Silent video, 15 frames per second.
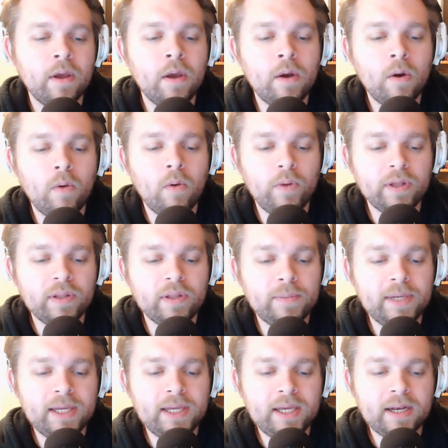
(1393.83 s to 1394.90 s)
will
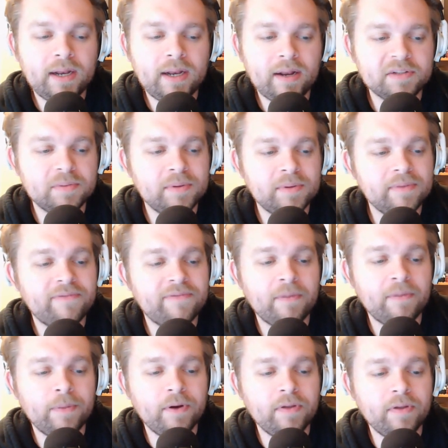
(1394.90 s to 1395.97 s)
be an announcement
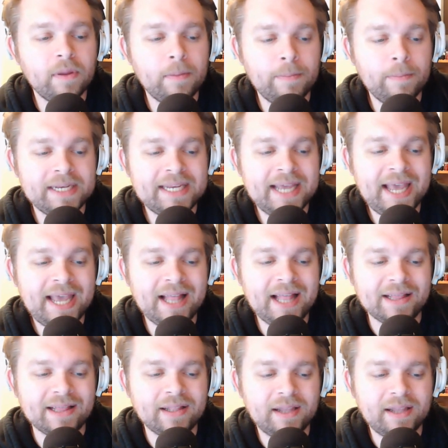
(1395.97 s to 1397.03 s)
from both
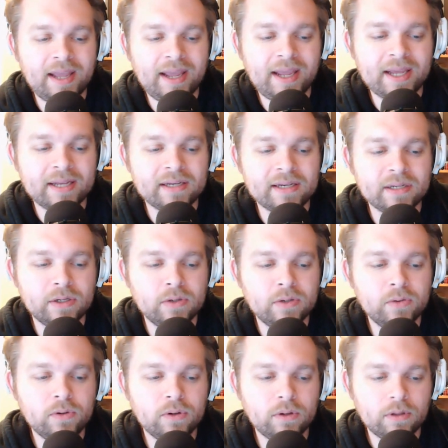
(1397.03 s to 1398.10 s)
Mattel and
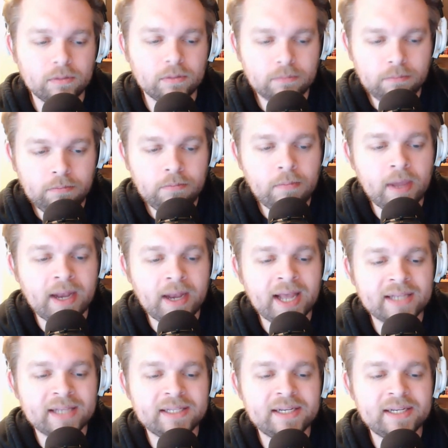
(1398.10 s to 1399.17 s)
Google and
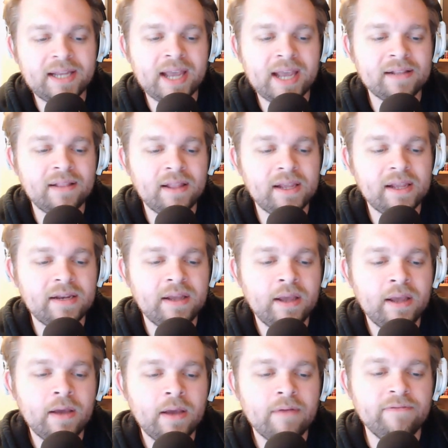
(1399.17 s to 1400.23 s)
has the tagline,
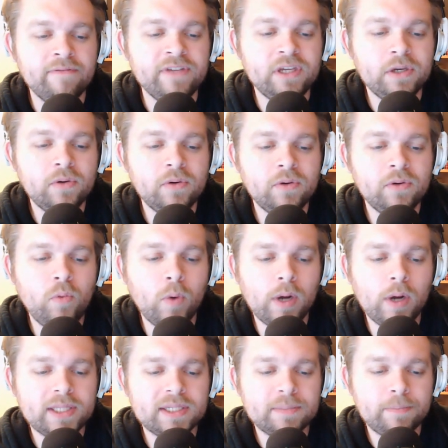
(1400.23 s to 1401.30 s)
"View
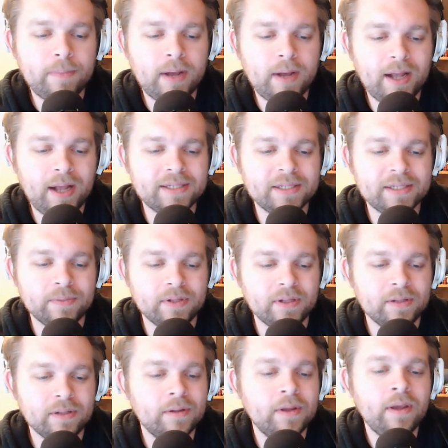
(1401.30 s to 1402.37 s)
what's
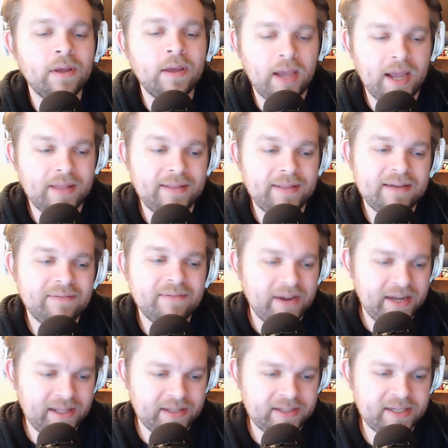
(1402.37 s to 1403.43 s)
possible." And the invite
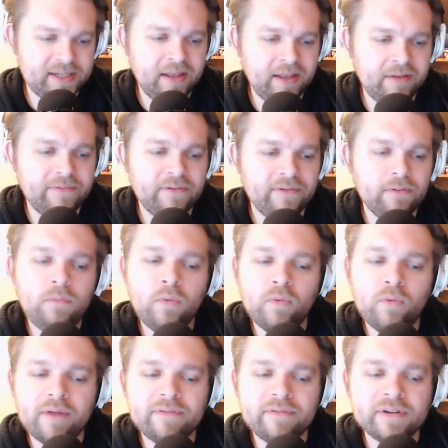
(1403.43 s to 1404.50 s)
itself
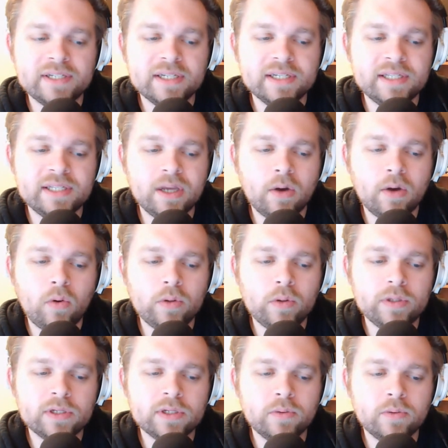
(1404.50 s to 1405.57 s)
references the old
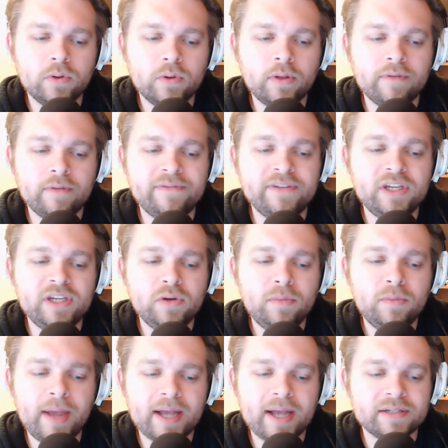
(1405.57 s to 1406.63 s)
school
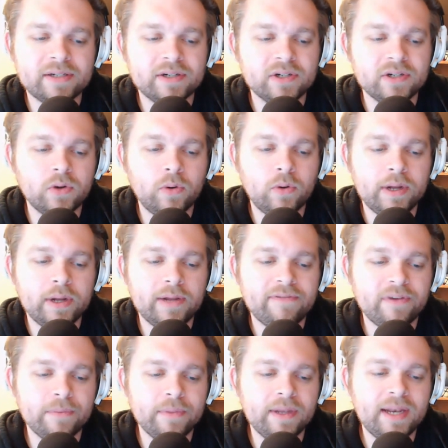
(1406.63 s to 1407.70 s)
Viewmaster toy
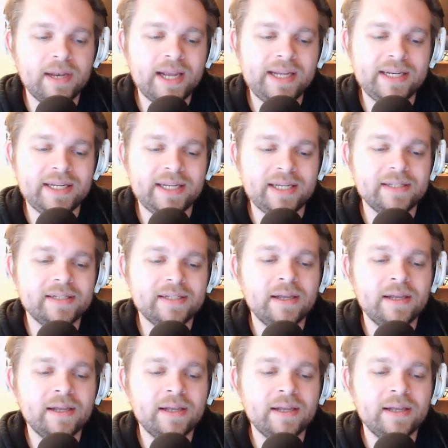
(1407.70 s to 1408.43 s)
from the 90s.